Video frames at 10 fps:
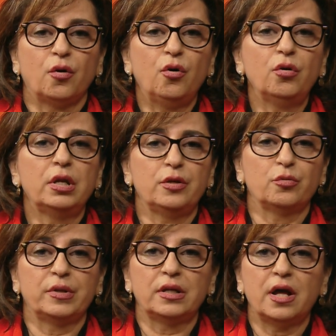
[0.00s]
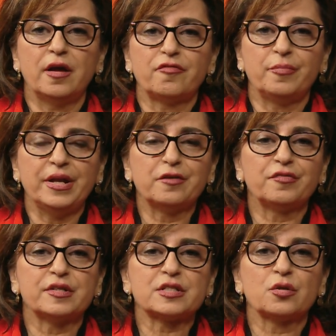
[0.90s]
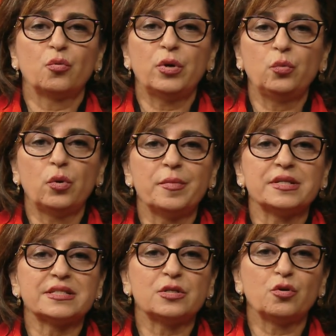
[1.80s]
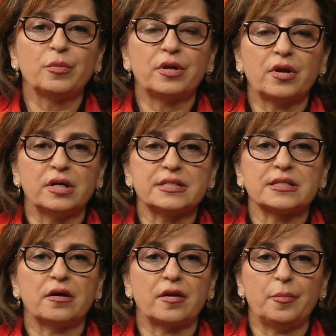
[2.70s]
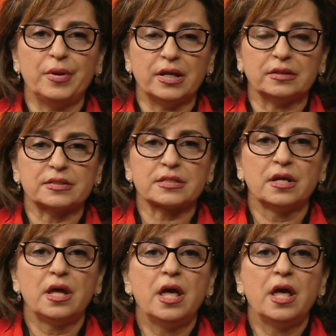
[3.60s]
All human life benefits when women's human rights are upheld,